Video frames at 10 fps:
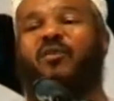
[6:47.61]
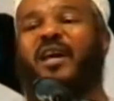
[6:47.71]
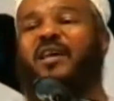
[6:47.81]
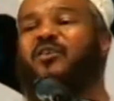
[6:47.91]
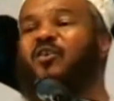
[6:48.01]

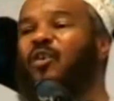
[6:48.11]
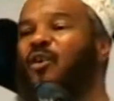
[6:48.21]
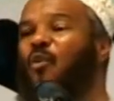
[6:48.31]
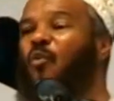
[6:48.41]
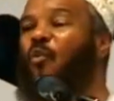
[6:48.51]
race
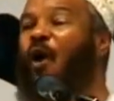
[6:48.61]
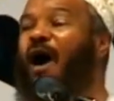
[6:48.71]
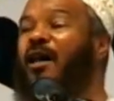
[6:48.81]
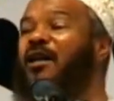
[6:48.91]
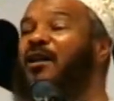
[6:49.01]

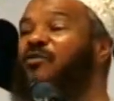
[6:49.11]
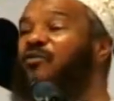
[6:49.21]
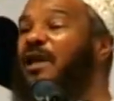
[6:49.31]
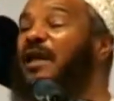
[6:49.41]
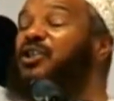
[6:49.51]
one
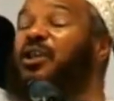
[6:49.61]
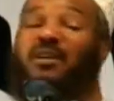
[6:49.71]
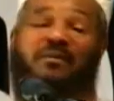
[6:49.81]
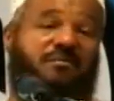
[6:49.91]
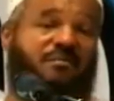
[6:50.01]
religion.